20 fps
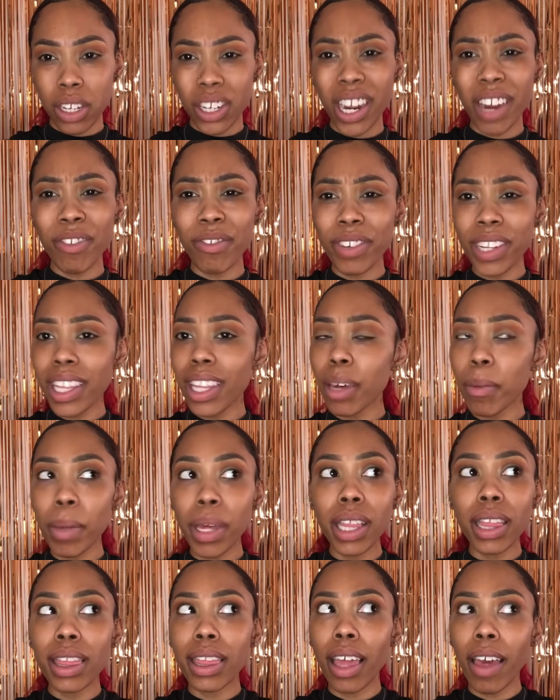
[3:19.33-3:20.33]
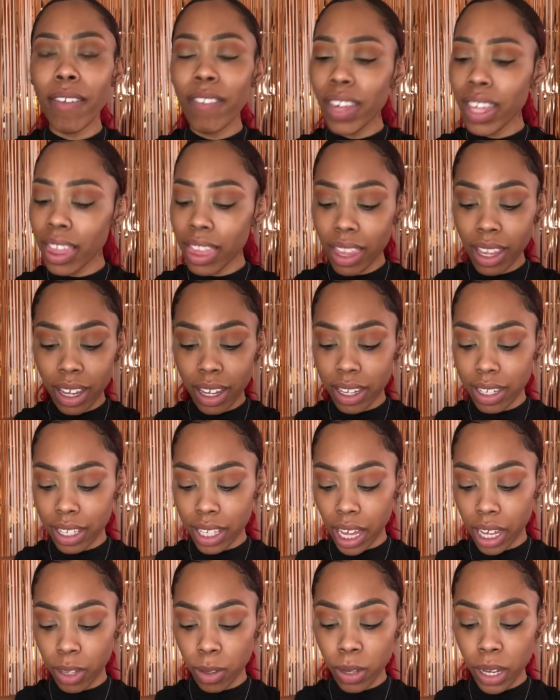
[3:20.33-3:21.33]
I've really been loving this.
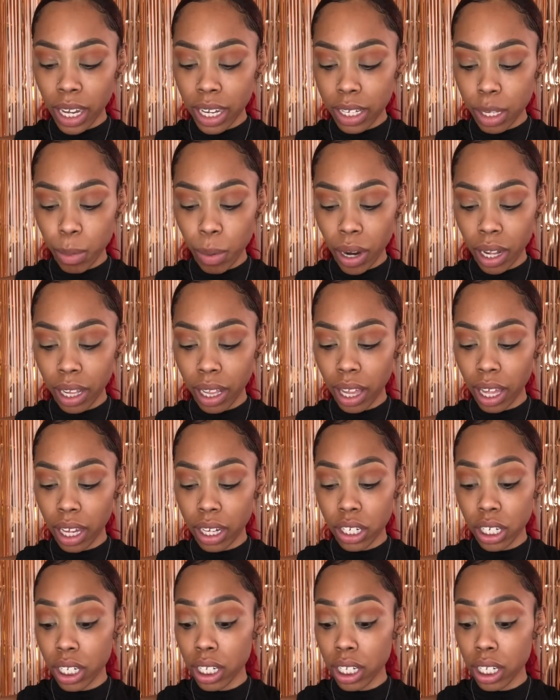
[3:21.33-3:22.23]
Like, you guys probably like,